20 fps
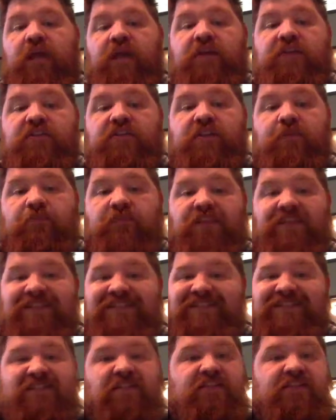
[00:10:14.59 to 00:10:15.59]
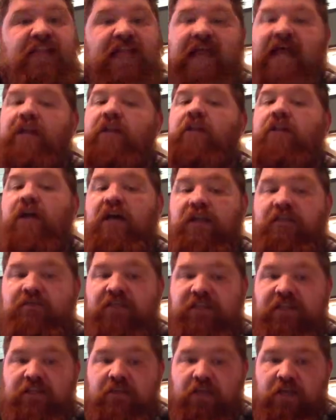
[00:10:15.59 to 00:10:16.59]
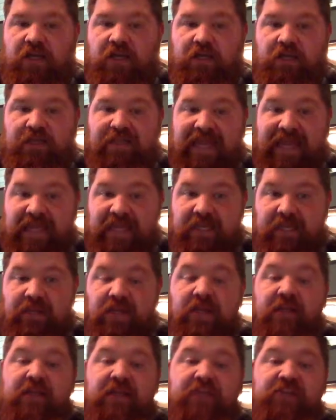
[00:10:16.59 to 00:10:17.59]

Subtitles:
something that doesn't add a lot of gain.